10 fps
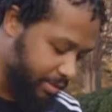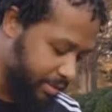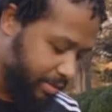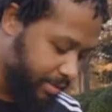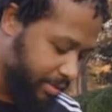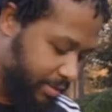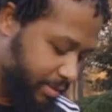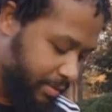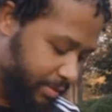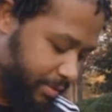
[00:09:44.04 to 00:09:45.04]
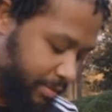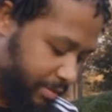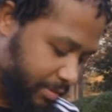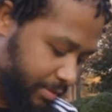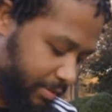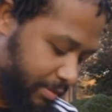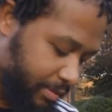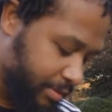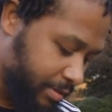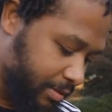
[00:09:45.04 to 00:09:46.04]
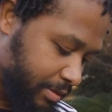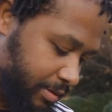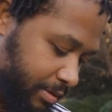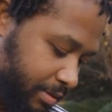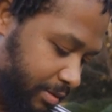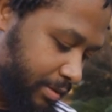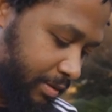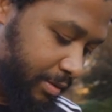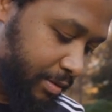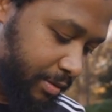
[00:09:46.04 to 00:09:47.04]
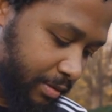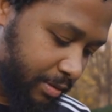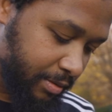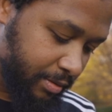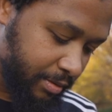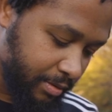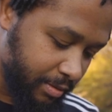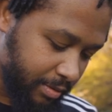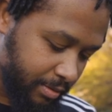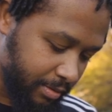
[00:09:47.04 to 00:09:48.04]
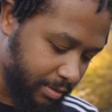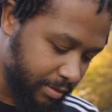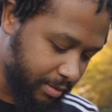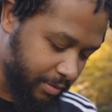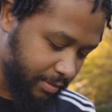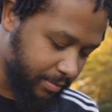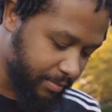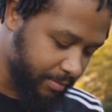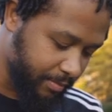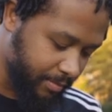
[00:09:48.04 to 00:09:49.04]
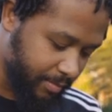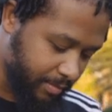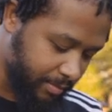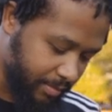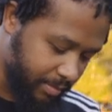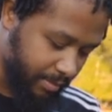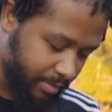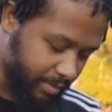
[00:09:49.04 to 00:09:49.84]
Nothing is said.